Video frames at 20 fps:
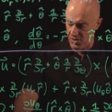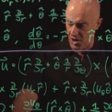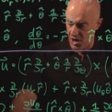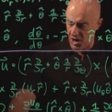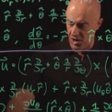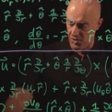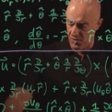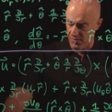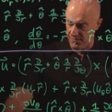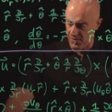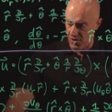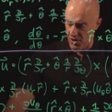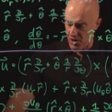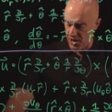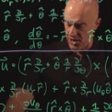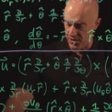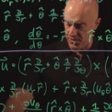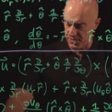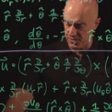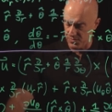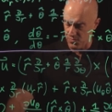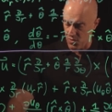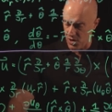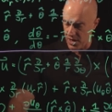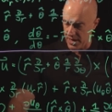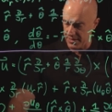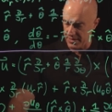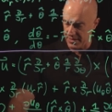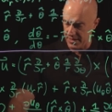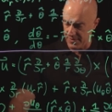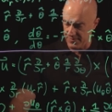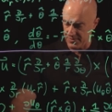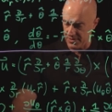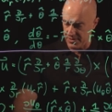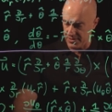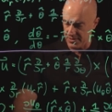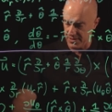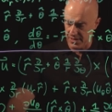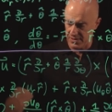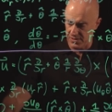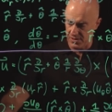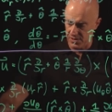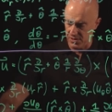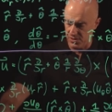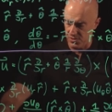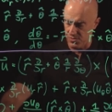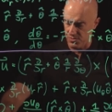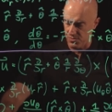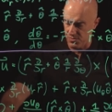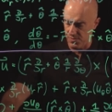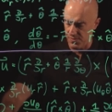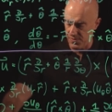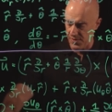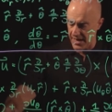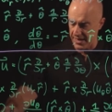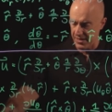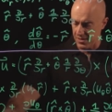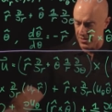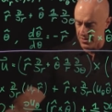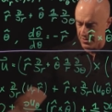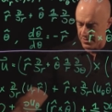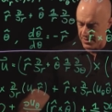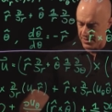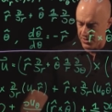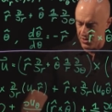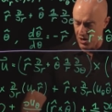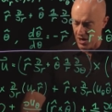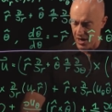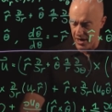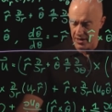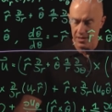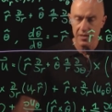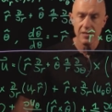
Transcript: r over r is 1, gives us a du theta dr.